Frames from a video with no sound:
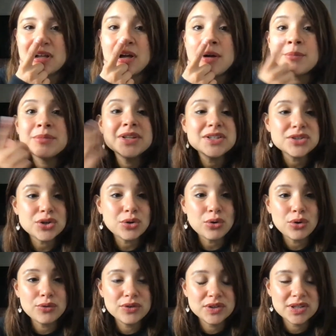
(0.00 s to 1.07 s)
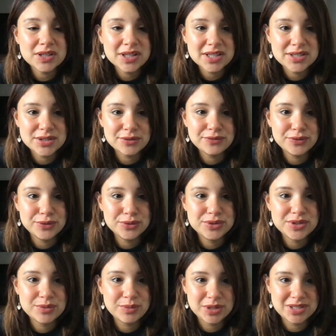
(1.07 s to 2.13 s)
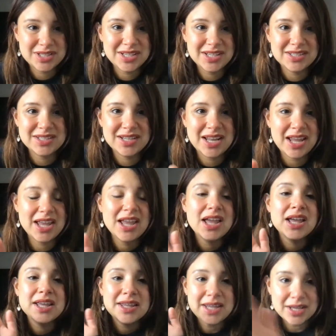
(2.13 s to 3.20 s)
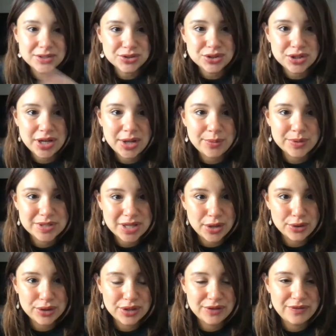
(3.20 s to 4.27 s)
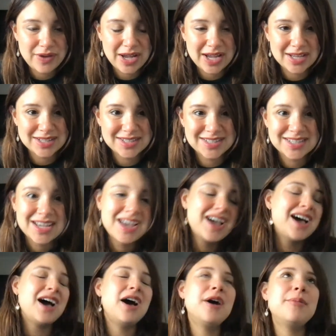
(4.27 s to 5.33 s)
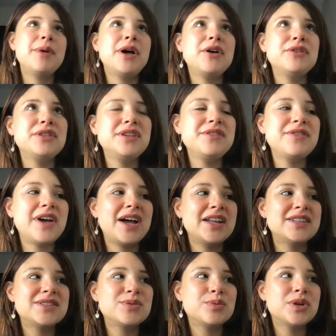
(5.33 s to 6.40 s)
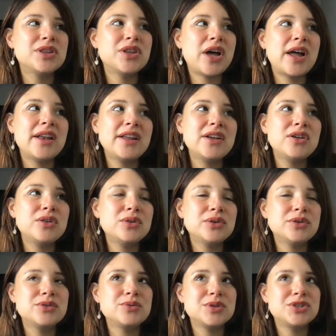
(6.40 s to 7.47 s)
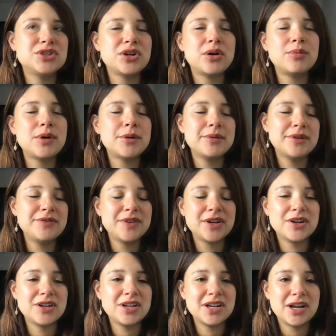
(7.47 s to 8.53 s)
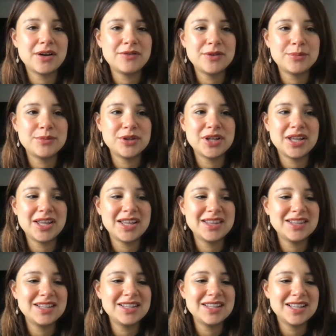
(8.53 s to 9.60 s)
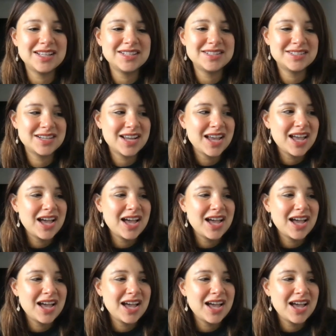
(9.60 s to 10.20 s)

Let's go over the list of foods and what to eat today. Yesterday was healthy fats. Healthy fats, what that includes, which y'all probably figured it out from looking at the list.